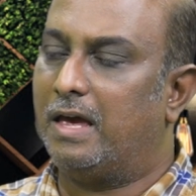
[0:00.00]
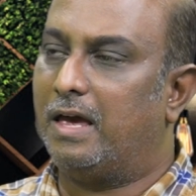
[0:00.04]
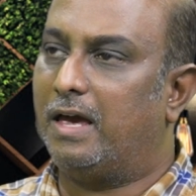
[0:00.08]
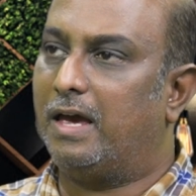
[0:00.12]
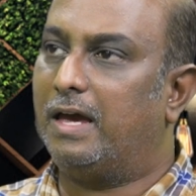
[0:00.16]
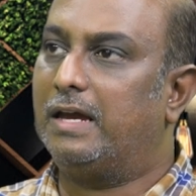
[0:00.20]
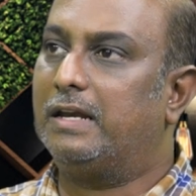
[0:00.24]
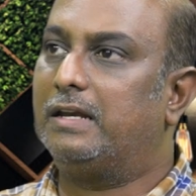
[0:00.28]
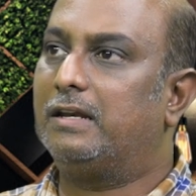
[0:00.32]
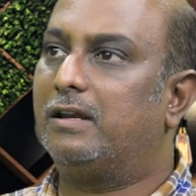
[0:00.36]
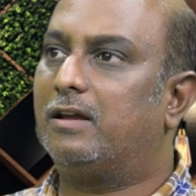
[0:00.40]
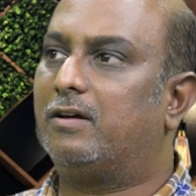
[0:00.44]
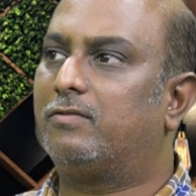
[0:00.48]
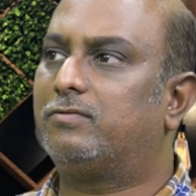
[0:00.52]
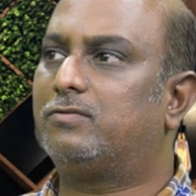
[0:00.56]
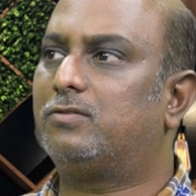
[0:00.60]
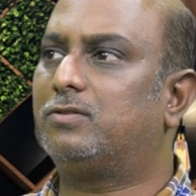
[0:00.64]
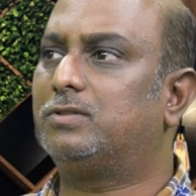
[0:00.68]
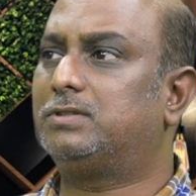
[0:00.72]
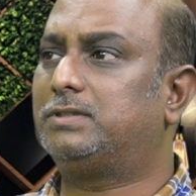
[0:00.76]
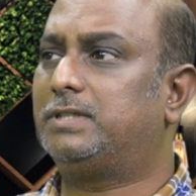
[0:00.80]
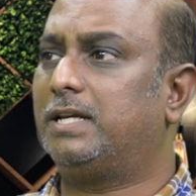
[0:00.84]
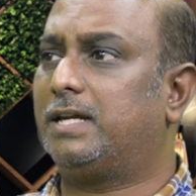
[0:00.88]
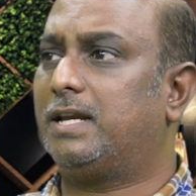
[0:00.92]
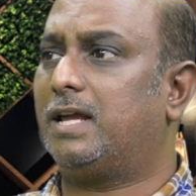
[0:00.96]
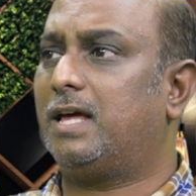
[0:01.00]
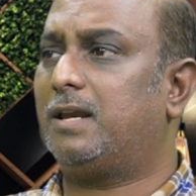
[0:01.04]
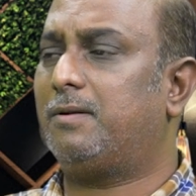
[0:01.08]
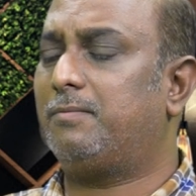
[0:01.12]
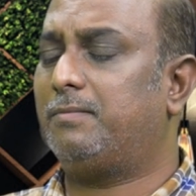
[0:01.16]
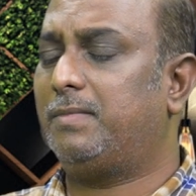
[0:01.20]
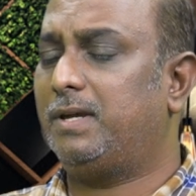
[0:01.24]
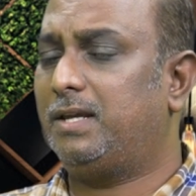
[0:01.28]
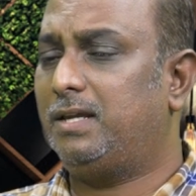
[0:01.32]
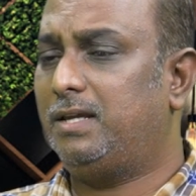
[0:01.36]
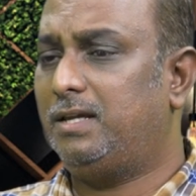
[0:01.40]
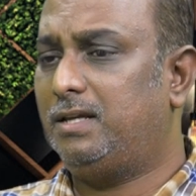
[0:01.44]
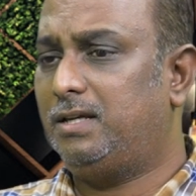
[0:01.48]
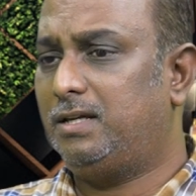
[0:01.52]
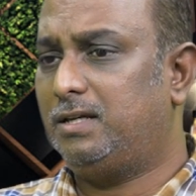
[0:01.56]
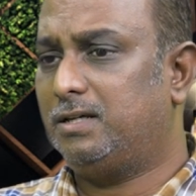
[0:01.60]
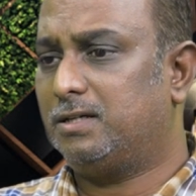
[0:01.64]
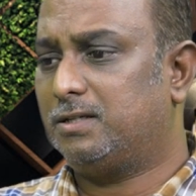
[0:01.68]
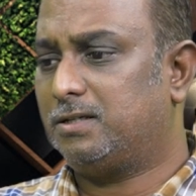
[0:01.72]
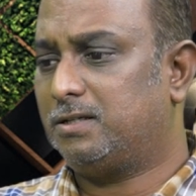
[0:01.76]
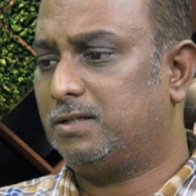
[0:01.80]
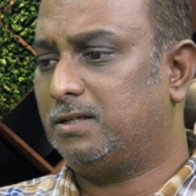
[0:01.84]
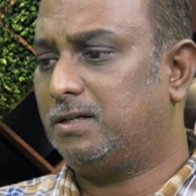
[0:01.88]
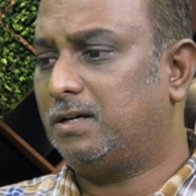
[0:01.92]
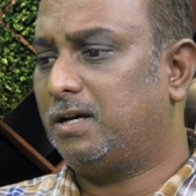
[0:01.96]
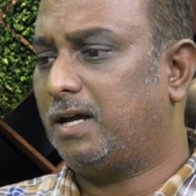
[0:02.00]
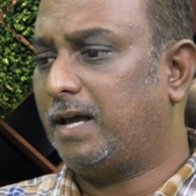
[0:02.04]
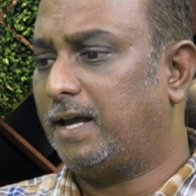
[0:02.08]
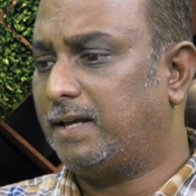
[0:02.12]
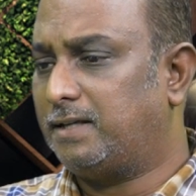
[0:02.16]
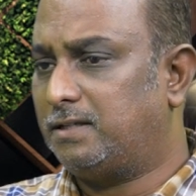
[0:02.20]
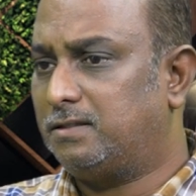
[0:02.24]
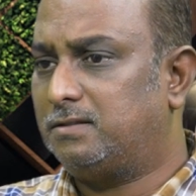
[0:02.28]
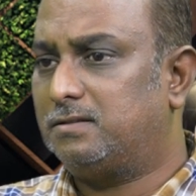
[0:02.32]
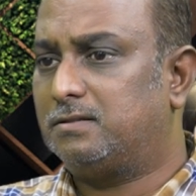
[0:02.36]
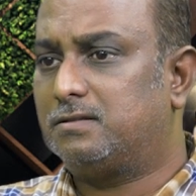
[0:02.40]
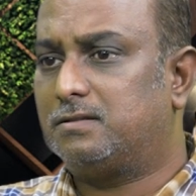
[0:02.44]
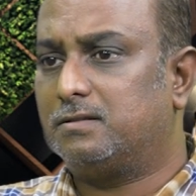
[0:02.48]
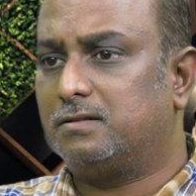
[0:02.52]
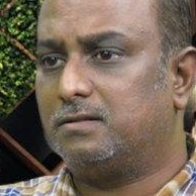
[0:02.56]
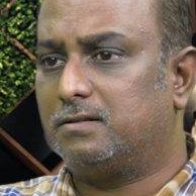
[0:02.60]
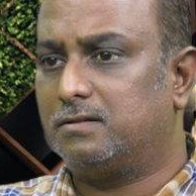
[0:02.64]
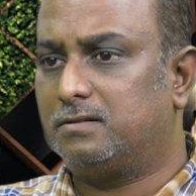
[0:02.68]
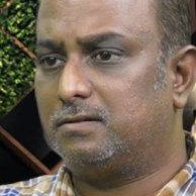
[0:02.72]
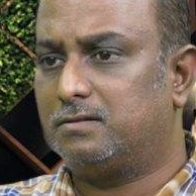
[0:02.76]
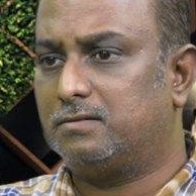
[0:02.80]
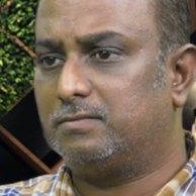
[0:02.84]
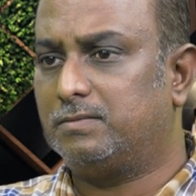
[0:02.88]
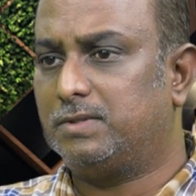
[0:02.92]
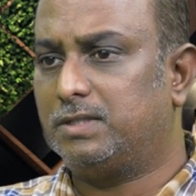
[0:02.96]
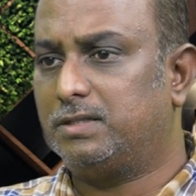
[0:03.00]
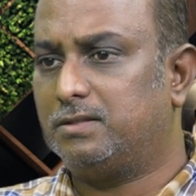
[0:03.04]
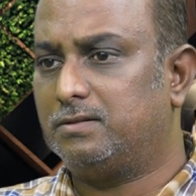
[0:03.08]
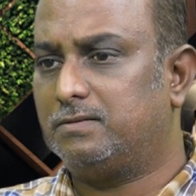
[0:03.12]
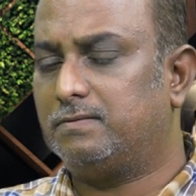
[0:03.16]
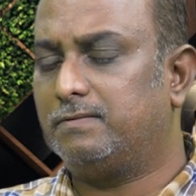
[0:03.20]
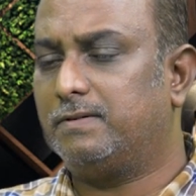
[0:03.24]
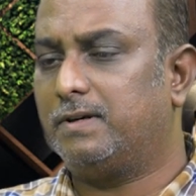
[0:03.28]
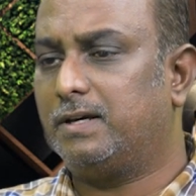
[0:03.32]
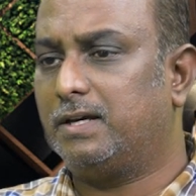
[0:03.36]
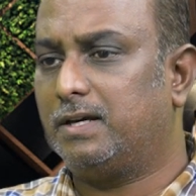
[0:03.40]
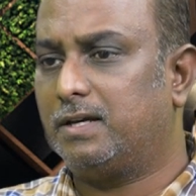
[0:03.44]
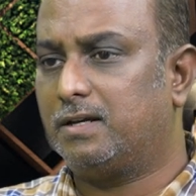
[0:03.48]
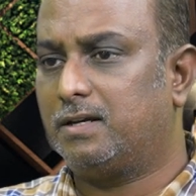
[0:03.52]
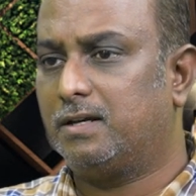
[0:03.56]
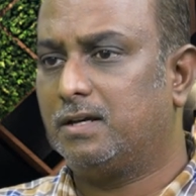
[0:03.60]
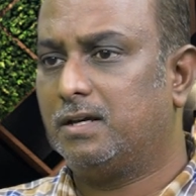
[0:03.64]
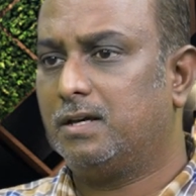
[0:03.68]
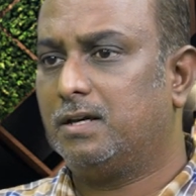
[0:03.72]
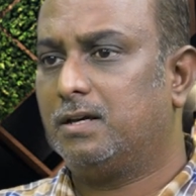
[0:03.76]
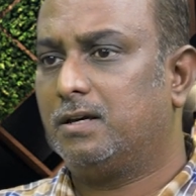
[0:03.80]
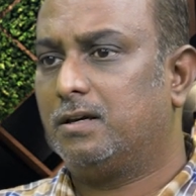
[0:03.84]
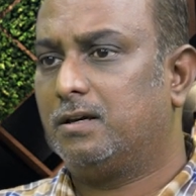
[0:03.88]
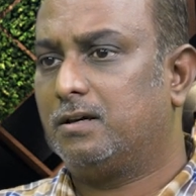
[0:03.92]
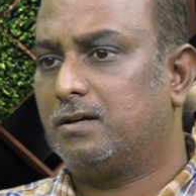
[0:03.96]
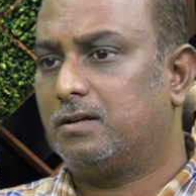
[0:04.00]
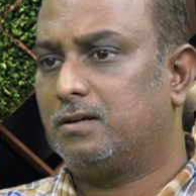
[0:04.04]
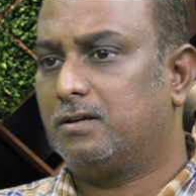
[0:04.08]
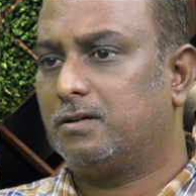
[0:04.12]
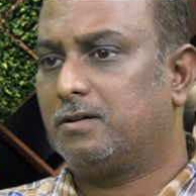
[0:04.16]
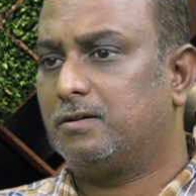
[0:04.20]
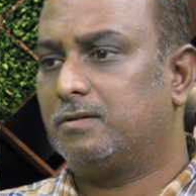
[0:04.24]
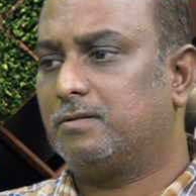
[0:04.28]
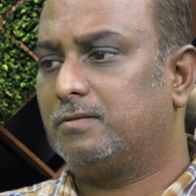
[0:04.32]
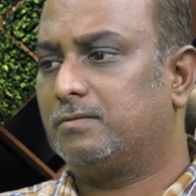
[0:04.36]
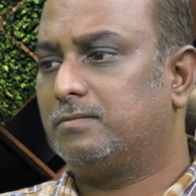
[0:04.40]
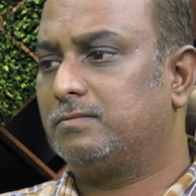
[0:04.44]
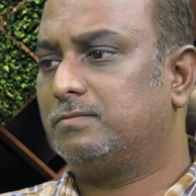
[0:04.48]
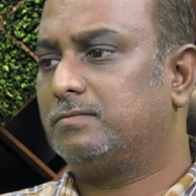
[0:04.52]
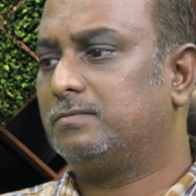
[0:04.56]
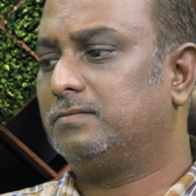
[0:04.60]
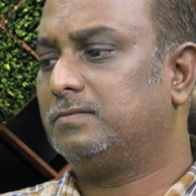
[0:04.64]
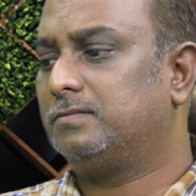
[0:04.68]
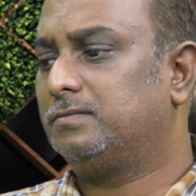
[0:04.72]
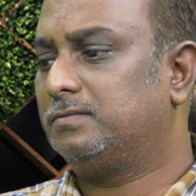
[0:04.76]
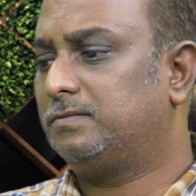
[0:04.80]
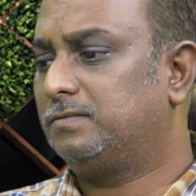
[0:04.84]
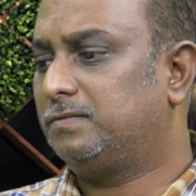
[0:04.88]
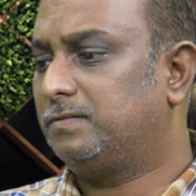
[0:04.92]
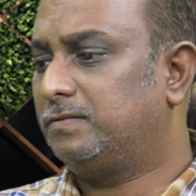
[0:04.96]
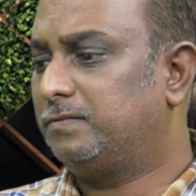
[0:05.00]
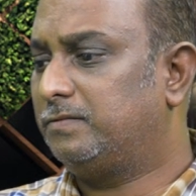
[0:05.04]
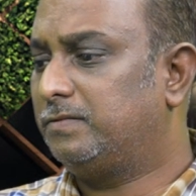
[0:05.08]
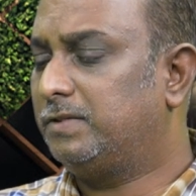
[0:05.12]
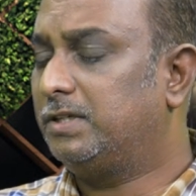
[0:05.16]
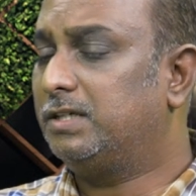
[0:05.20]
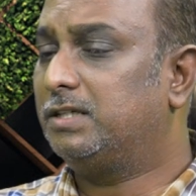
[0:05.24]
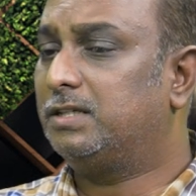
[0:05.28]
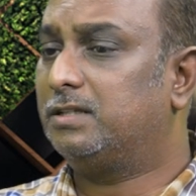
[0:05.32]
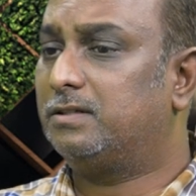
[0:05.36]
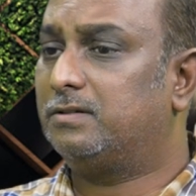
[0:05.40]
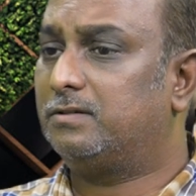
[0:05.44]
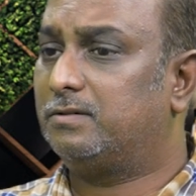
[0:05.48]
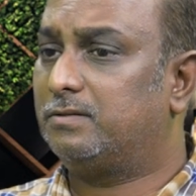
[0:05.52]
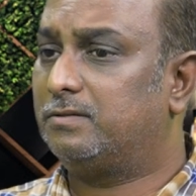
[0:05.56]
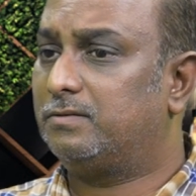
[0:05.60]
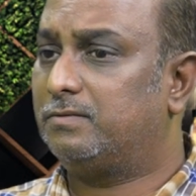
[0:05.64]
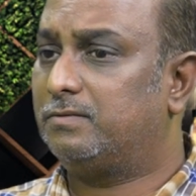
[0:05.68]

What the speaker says: And of course, there are many angsters, means where they